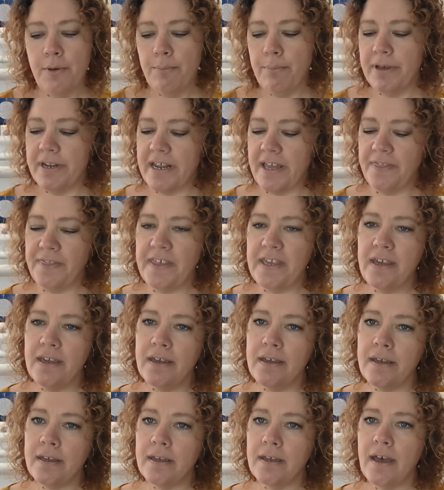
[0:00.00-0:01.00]
but I
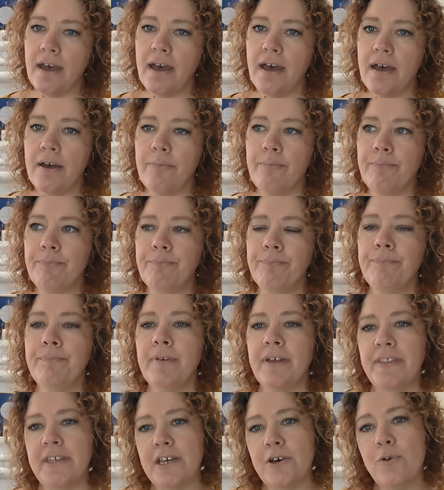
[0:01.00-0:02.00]
think
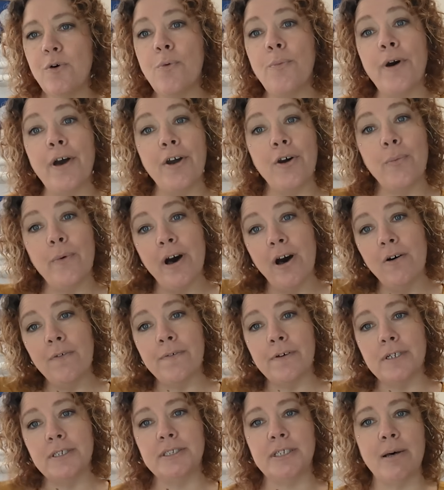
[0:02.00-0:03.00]
it will work well
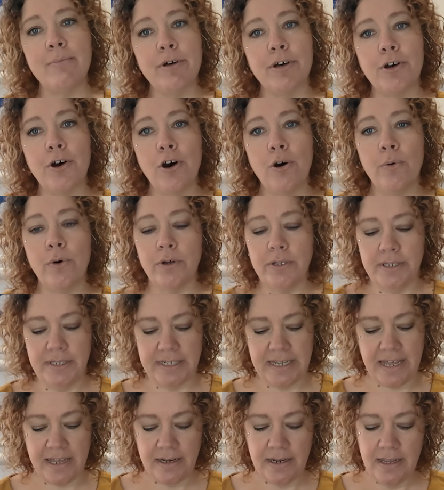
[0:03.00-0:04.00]
for a summer Co-ord
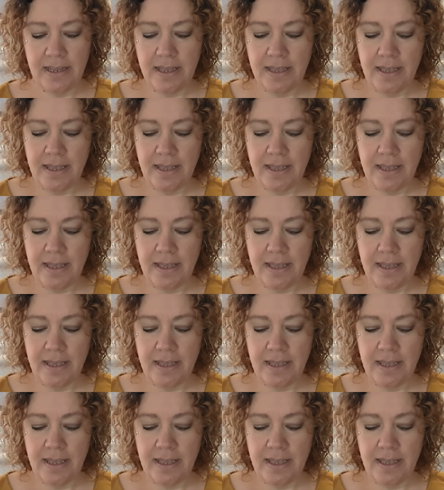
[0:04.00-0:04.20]
set.